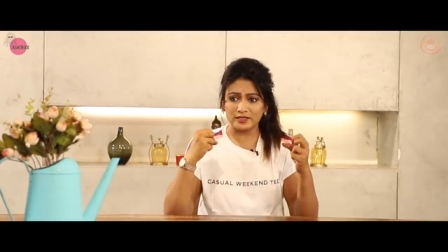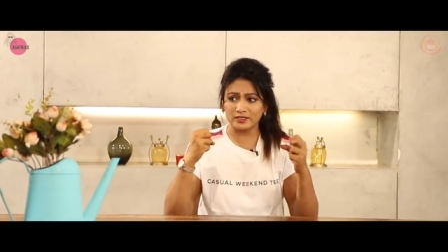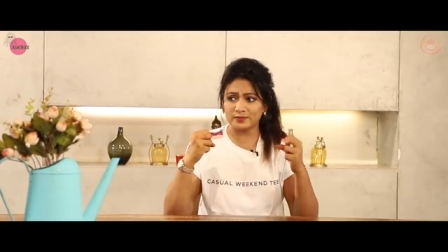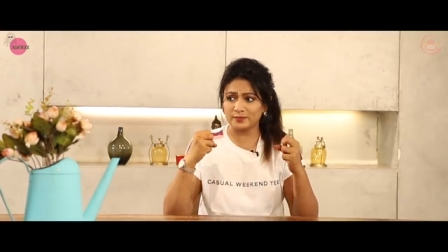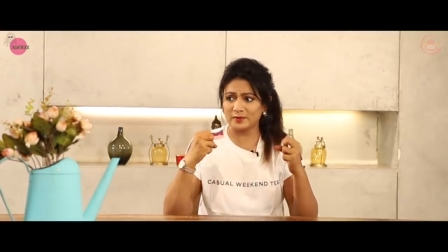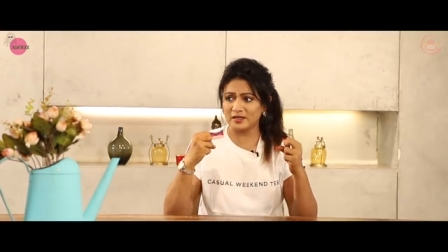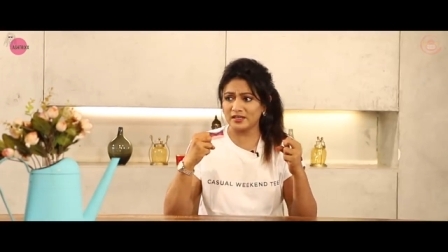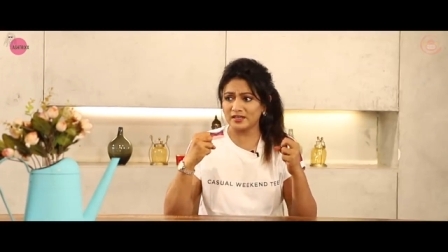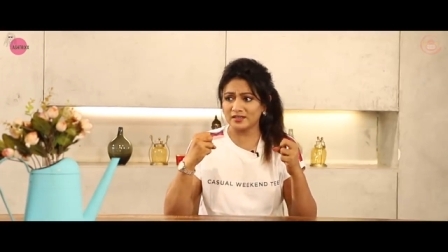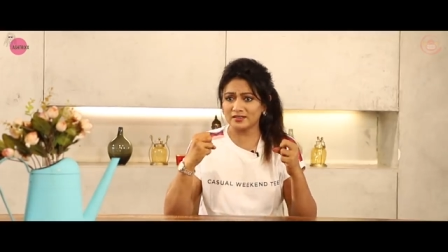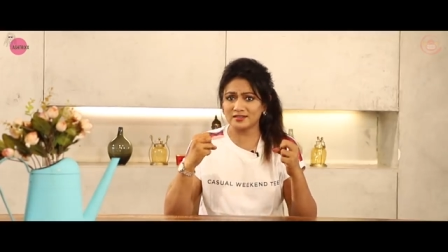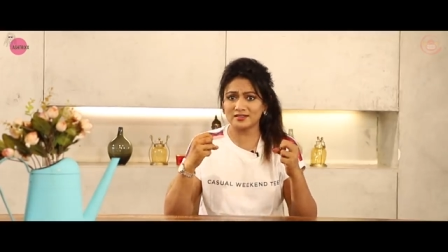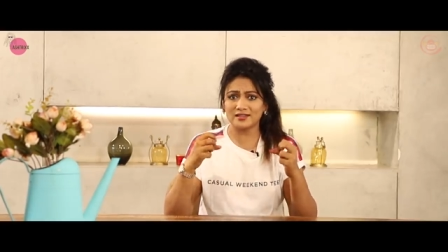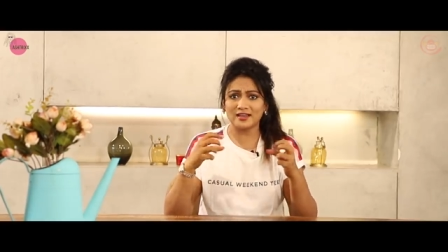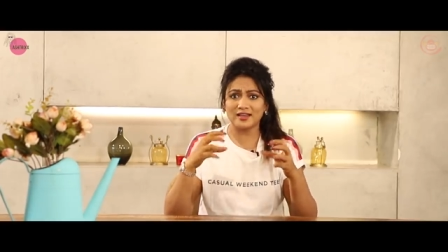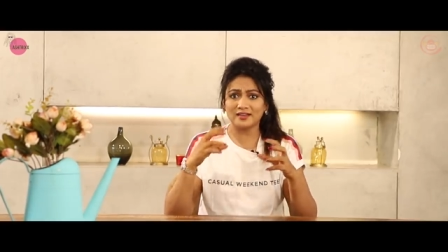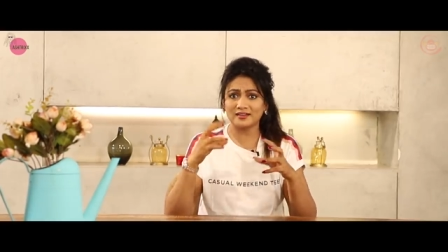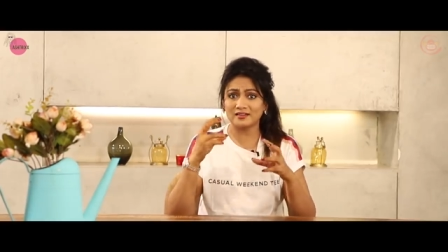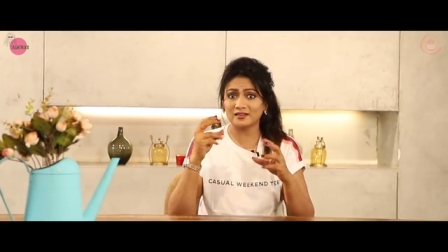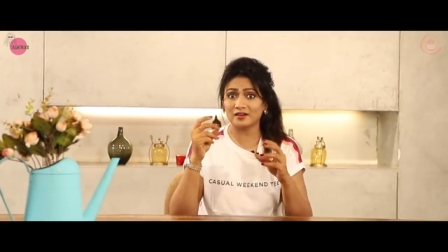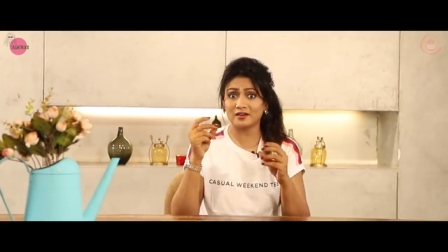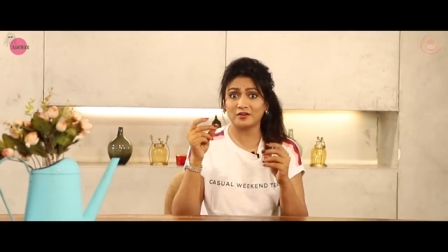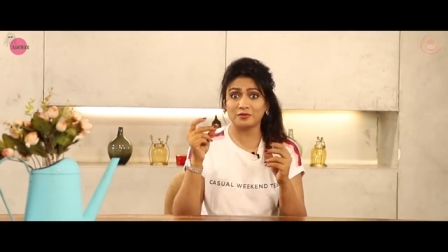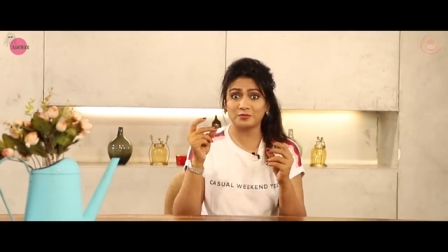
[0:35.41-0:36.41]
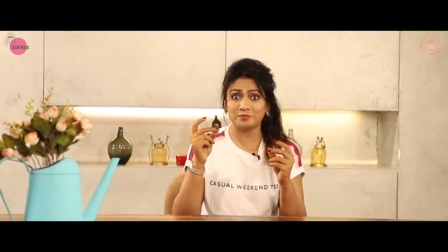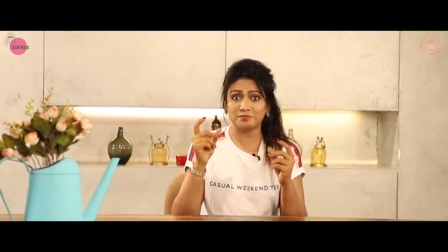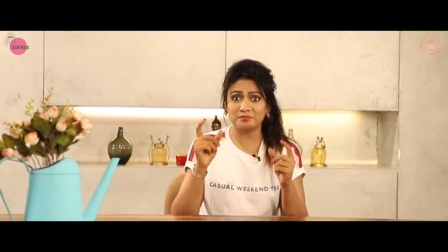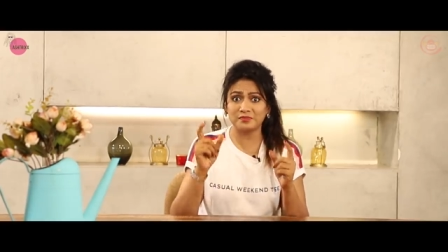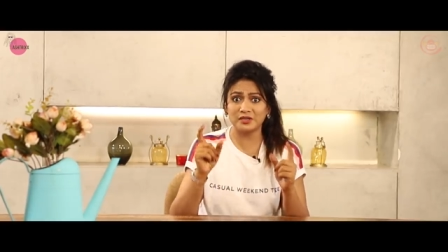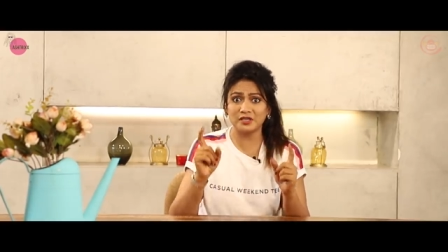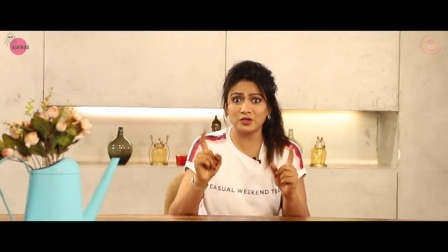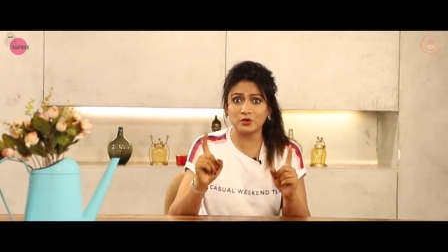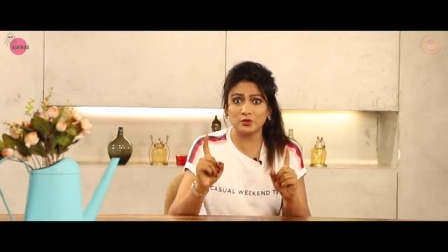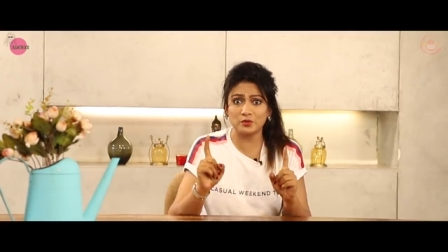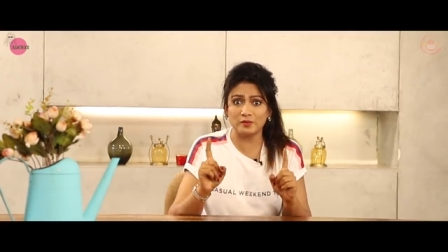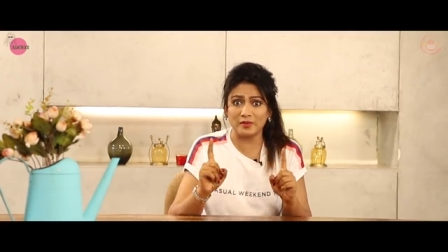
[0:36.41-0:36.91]
experience that
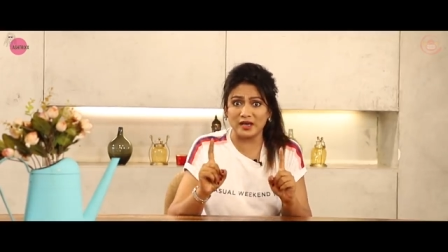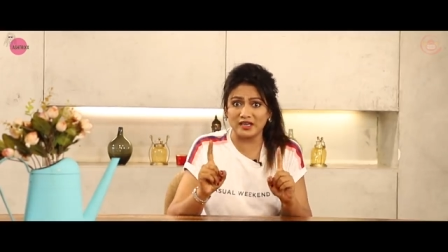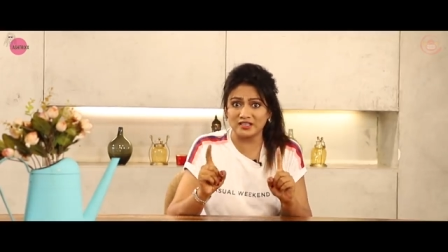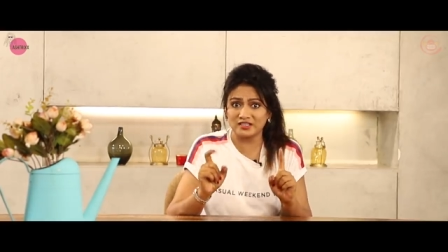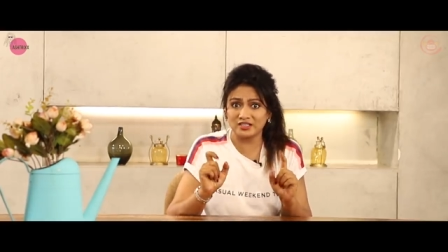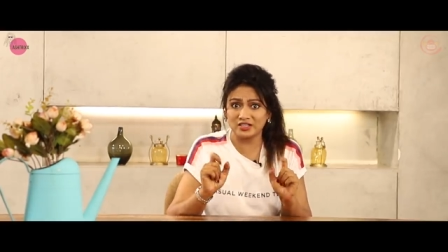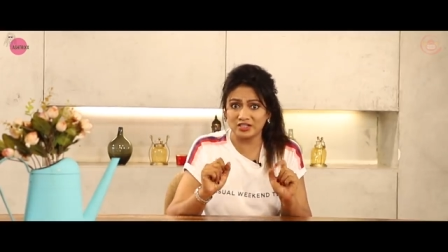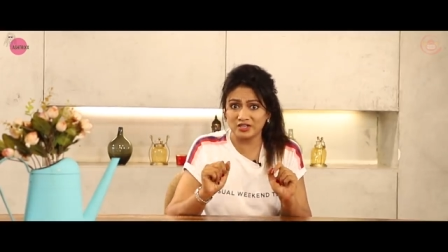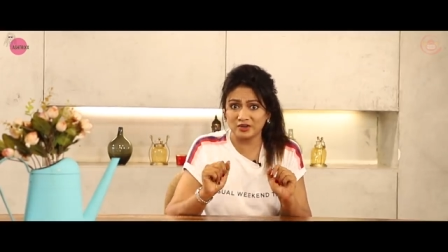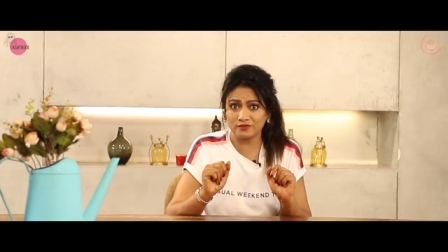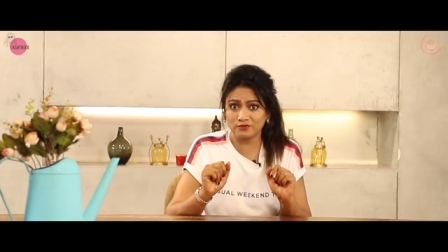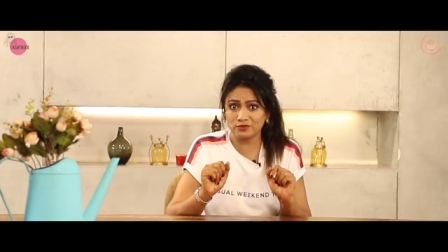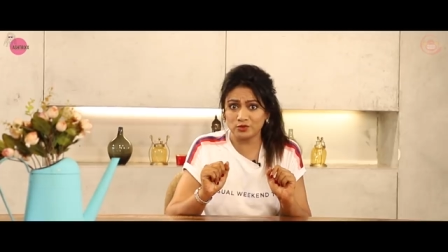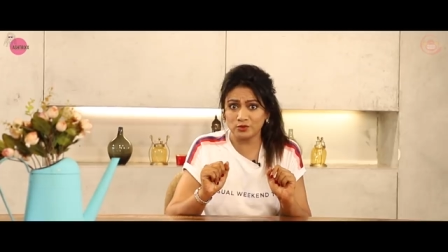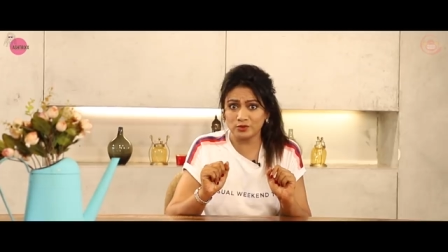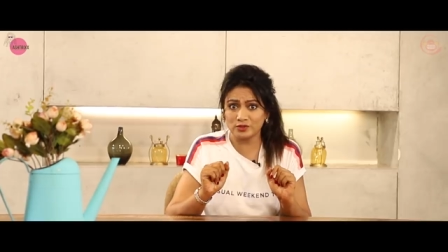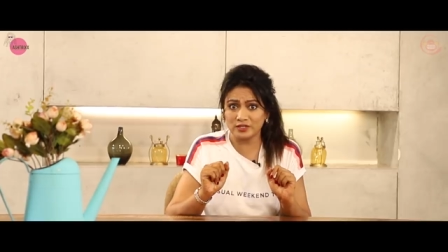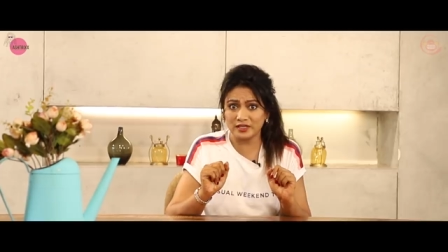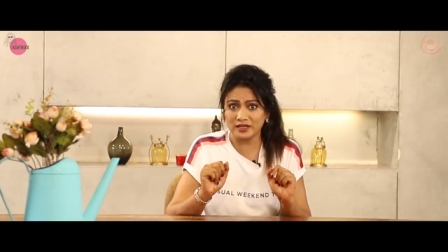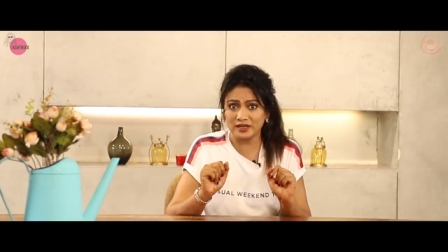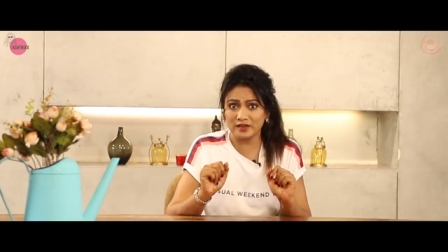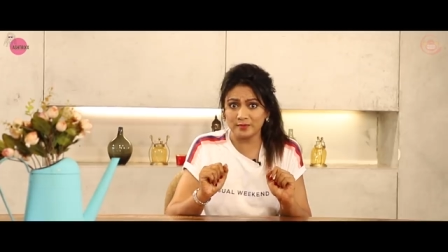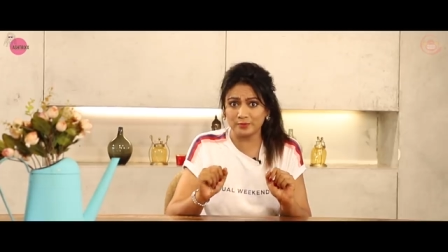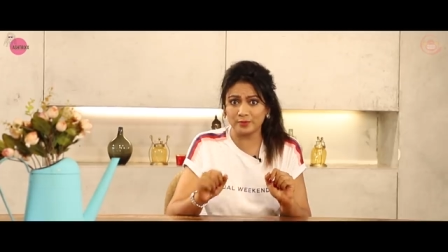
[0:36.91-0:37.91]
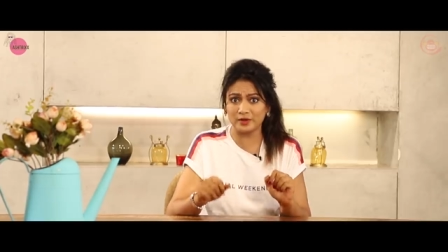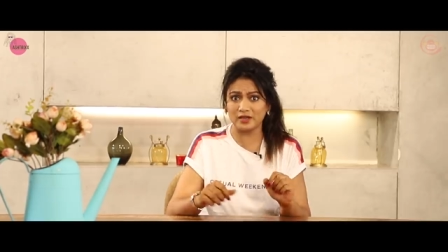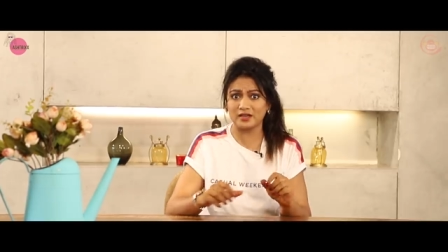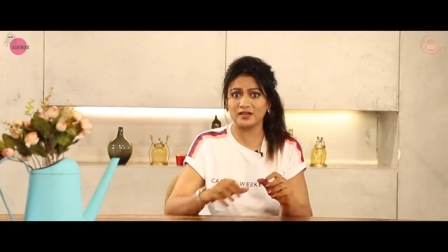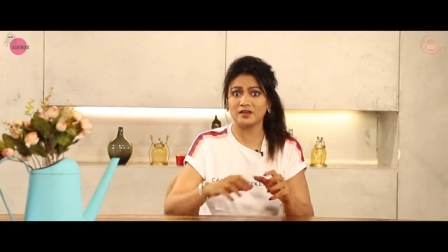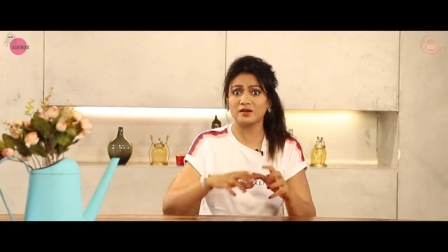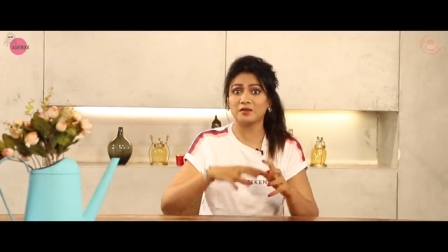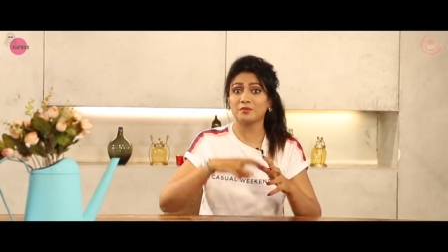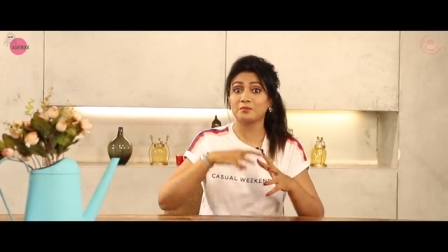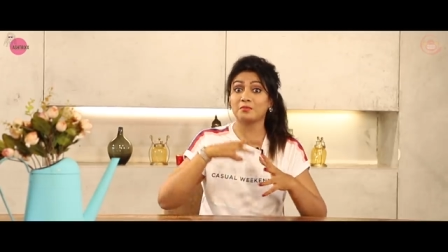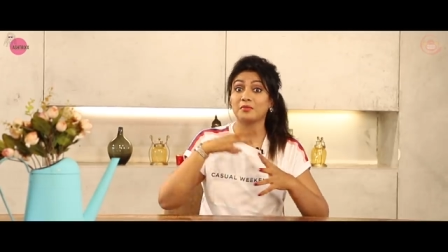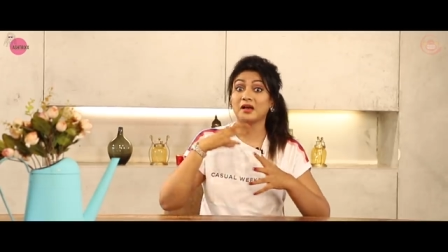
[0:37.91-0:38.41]
meeru master chef chusara
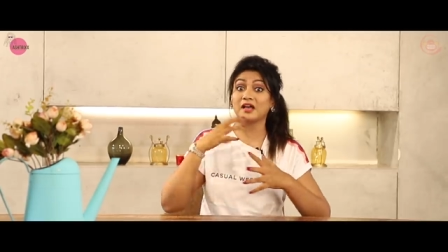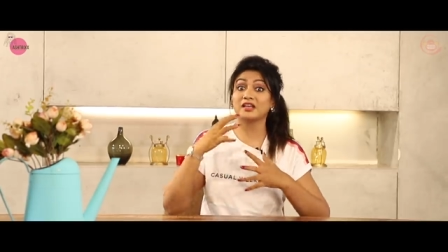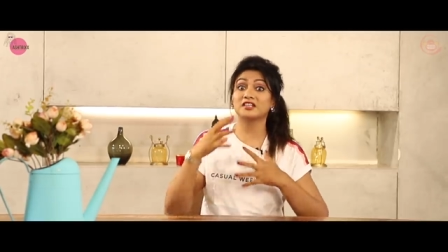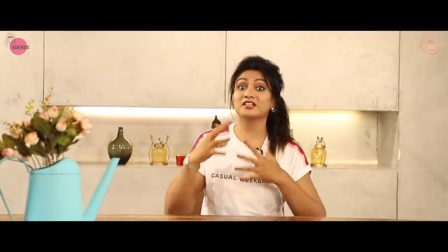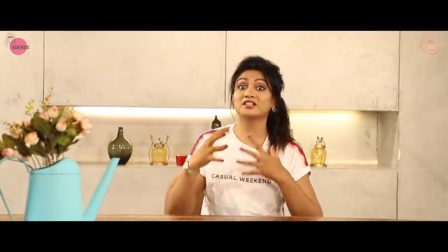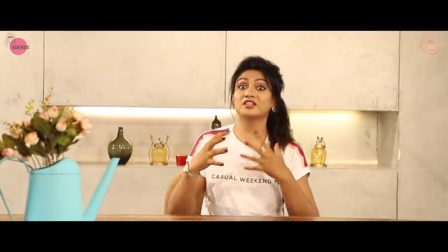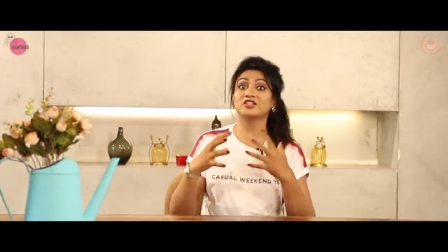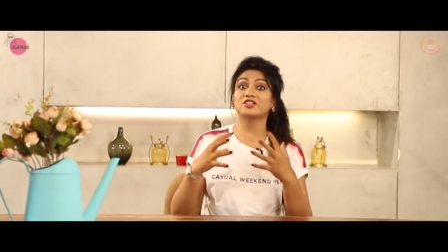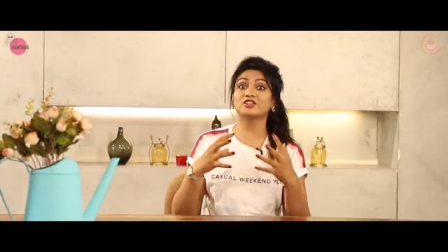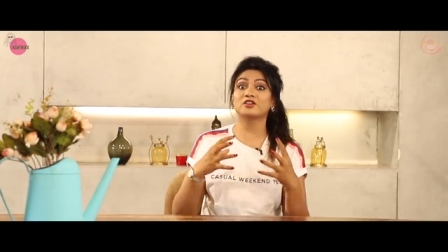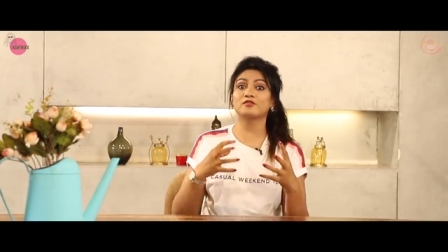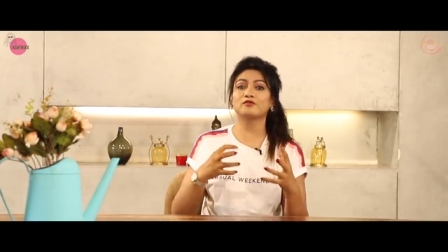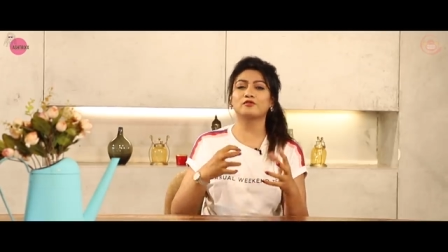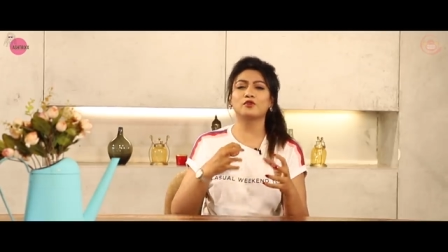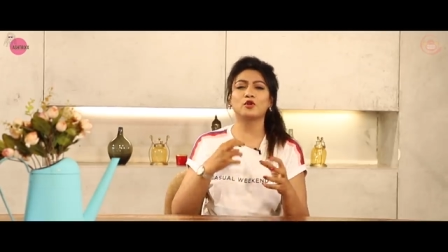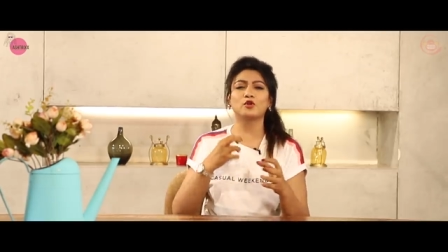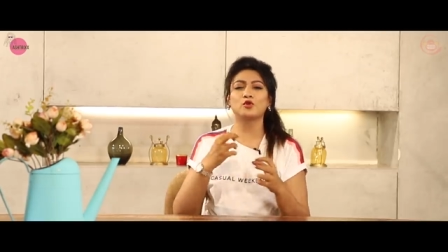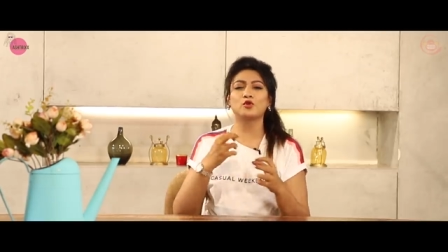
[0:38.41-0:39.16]
eppudaina master chef